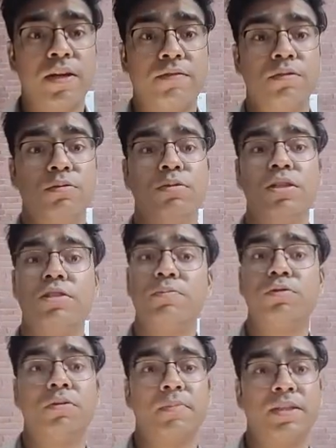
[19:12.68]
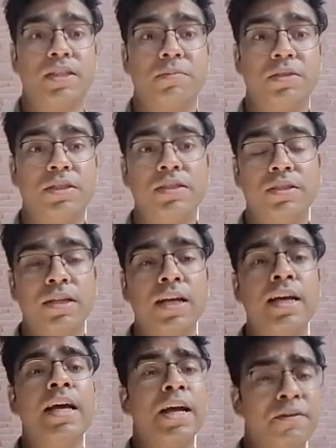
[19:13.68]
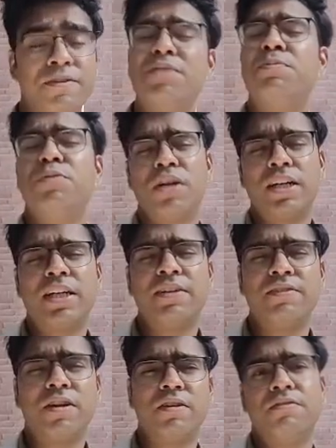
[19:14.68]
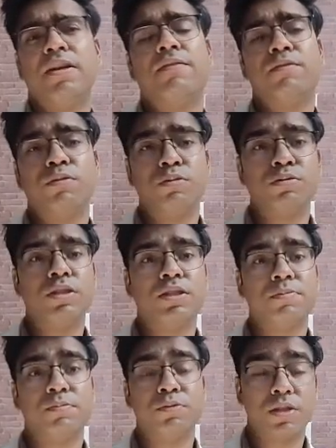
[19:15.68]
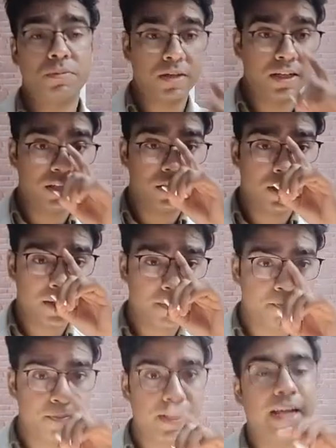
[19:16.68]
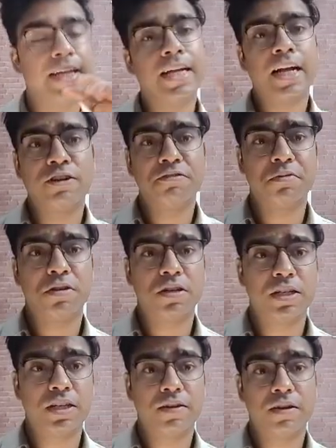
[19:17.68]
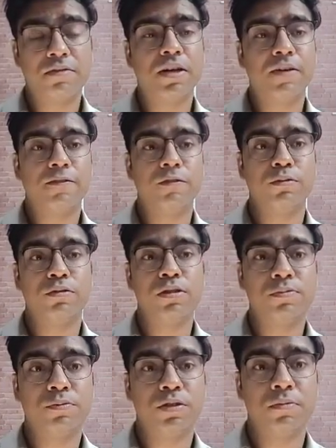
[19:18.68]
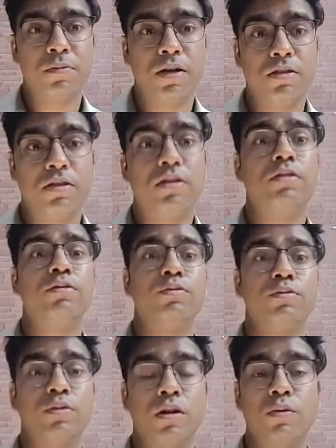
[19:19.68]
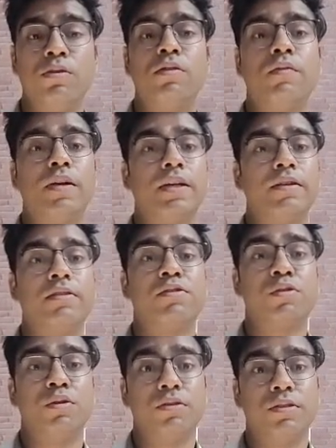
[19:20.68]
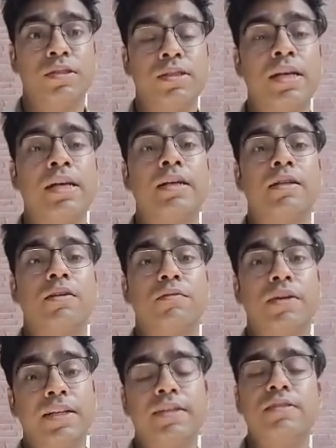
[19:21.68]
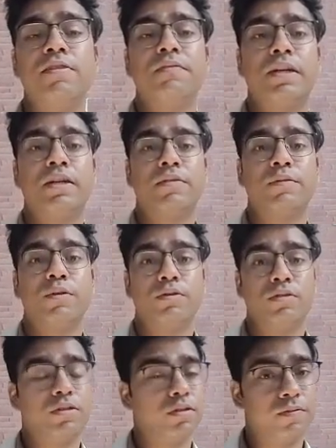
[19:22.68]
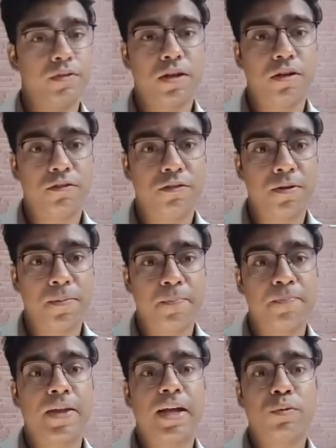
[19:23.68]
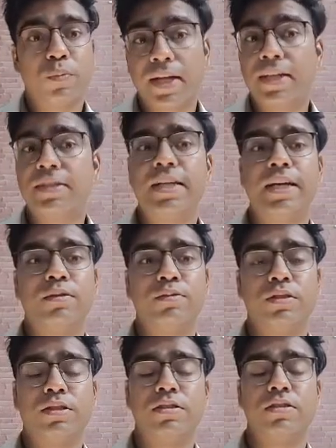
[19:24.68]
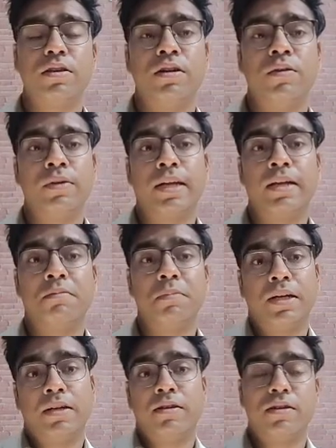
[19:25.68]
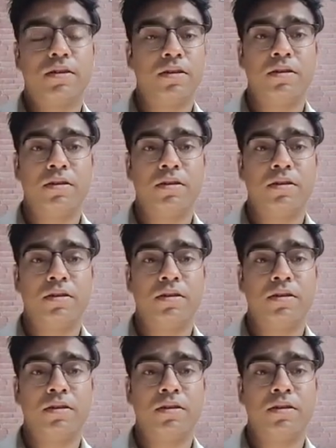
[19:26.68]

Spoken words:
we have to do the sputum examination. If it's a productive cough, we have to do the sputum culture. Any kind of productive cough, we have to do the sputum culture to rule out the various causes, the various infective causes of the cough, and various diagnosis we can make